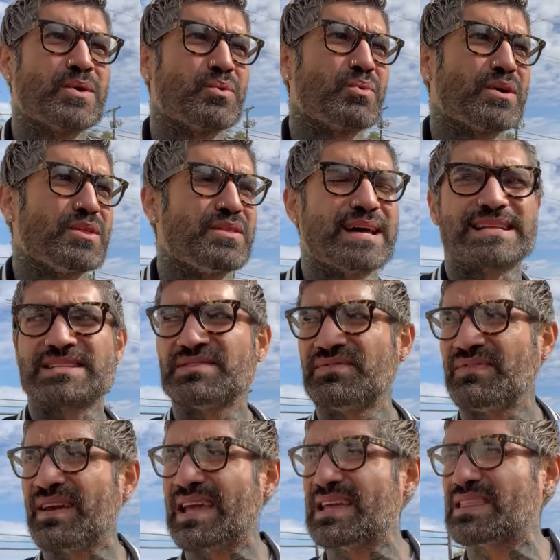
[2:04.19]
whether that's
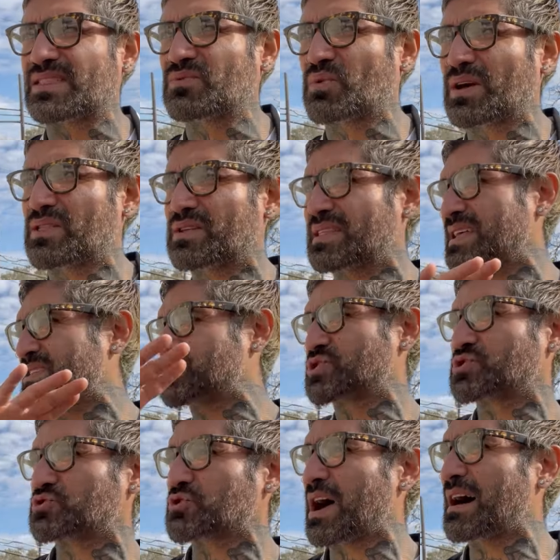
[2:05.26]
faith, whether that's
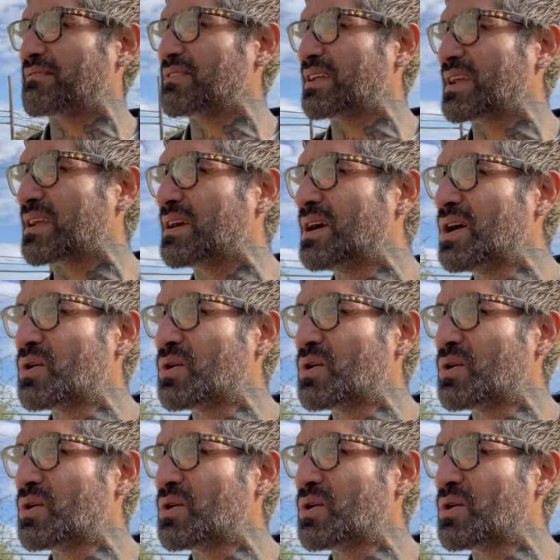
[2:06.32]
traveling,